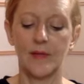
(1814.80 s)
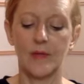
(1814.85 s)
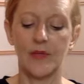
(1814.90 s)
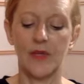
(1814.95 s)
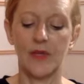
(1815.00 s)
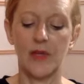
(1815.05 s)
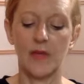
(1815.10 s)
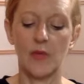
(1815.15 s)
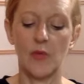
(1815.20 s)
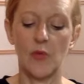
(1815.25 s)

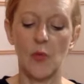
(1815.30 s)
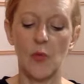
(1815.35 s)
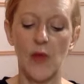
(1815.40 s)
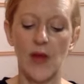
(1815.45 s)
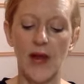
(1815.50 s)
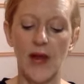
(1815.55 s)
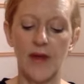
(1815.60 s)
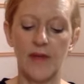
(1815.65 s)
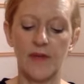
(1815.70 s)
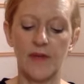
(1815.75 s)
Become
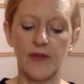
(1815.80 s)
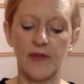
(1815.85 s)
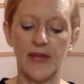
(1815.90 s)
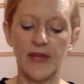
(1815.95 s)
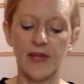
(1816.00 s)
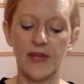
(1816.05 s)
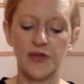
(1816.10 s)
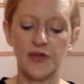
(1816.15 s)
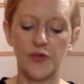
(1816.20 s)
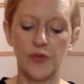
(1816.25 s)
aware of the
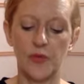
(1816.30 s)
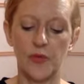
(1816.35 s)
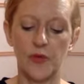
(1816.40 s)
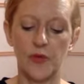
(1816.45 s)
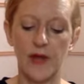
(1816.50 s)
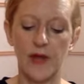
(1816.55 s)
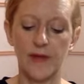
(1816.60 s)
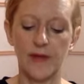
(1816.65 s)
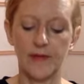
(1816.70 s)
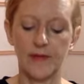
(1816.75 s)
natural
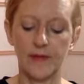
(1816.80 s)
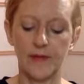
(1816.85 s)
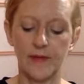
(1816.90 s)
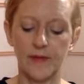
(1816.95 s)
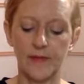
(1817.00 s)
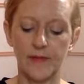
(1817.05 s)
breath.